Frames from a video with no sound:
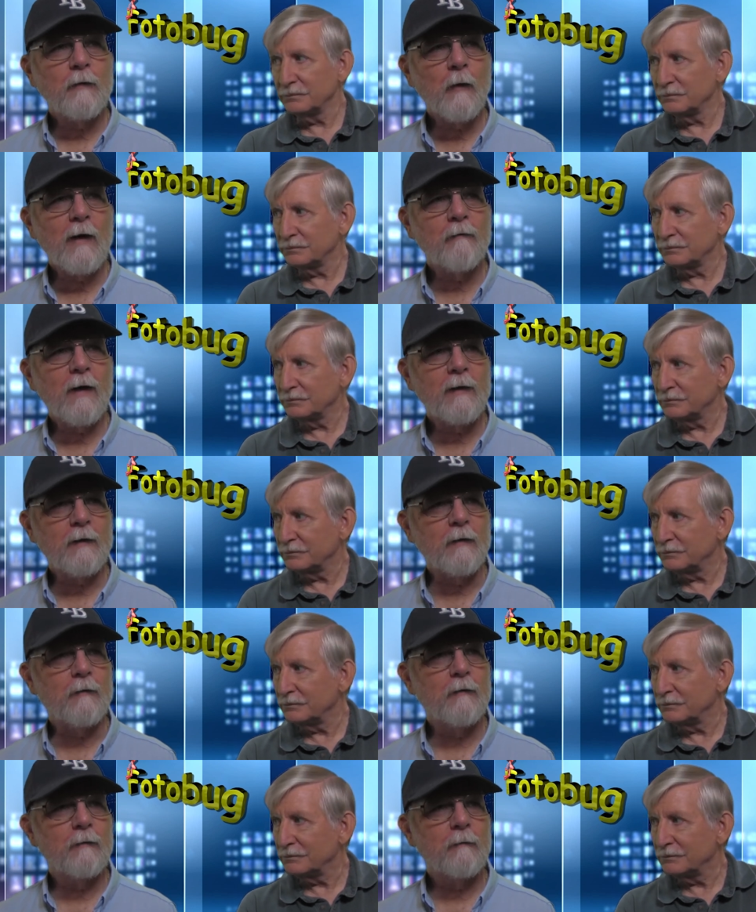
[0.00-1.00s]
Speaker 1: don't have
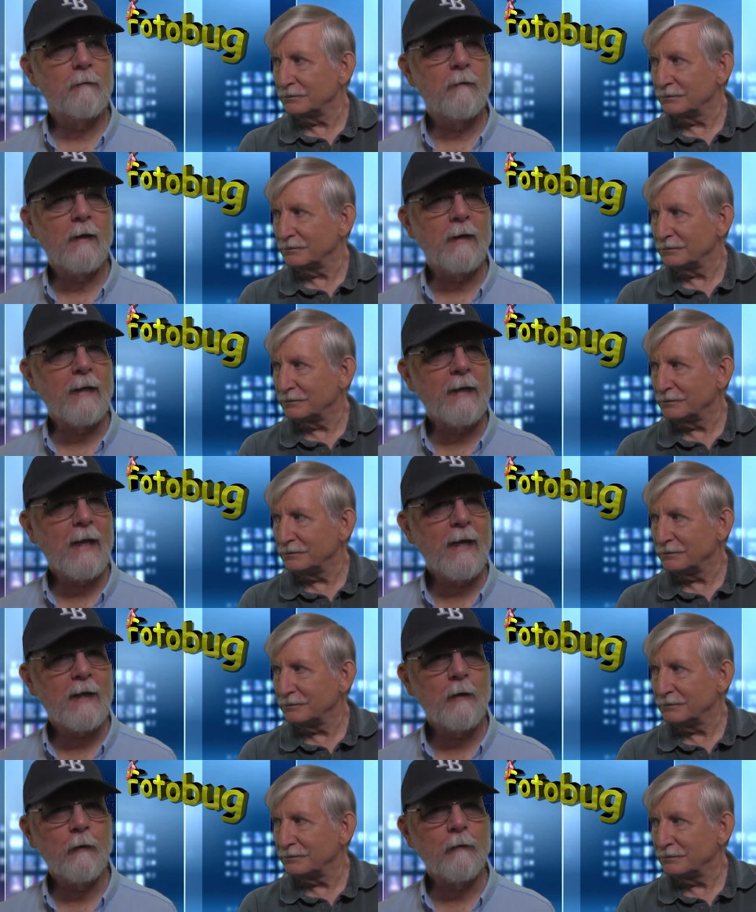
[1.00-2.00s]
eyelids and they can't
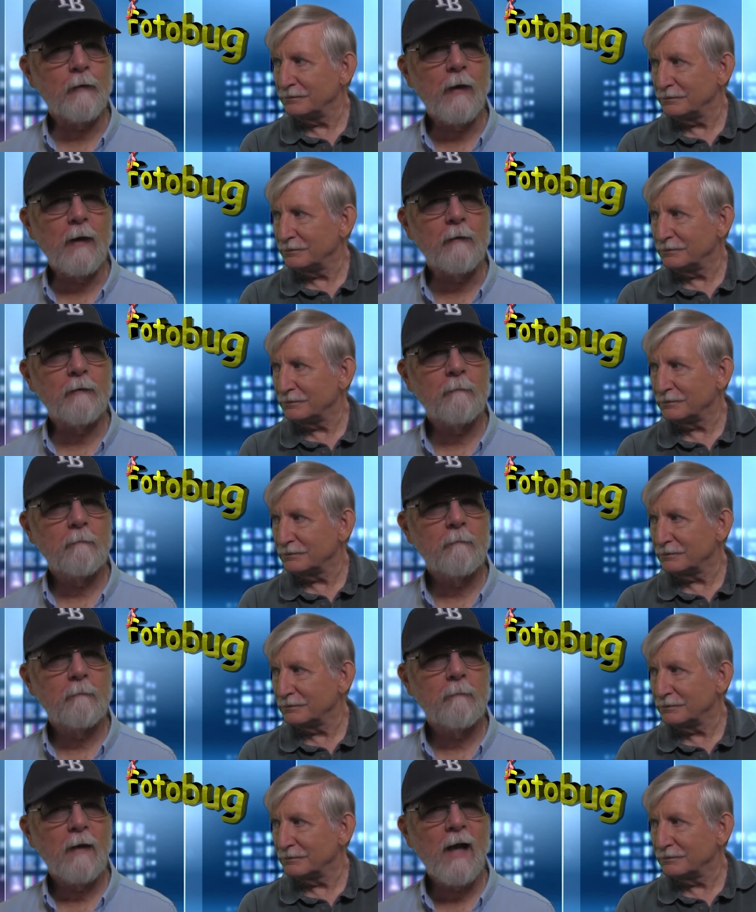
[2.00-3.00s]
close their eyes,
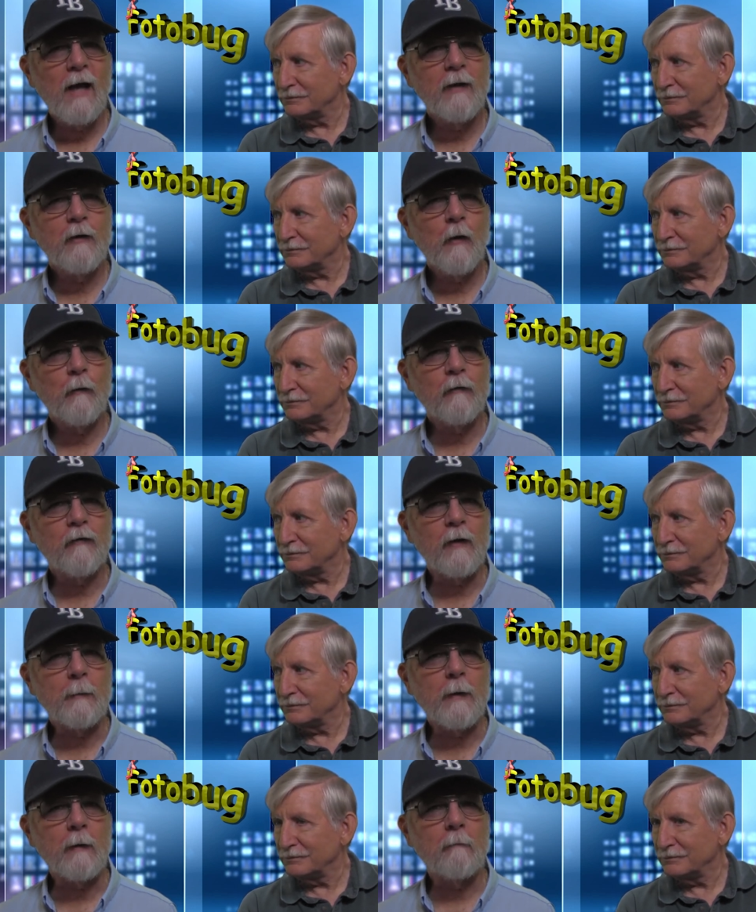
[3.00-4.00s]
how do you know they're
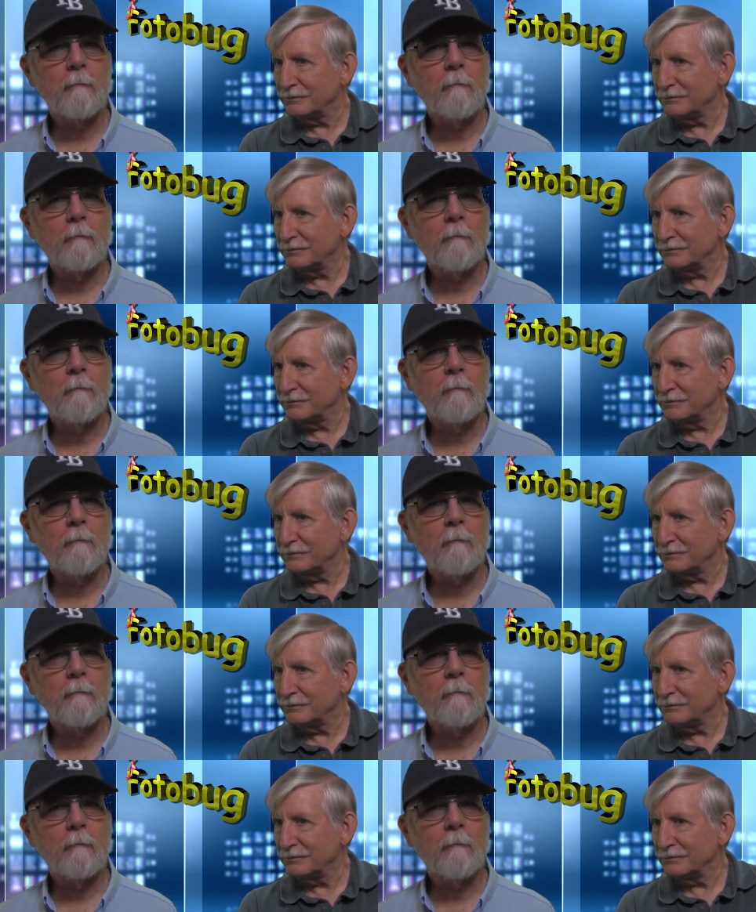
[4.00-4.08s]
sleeping?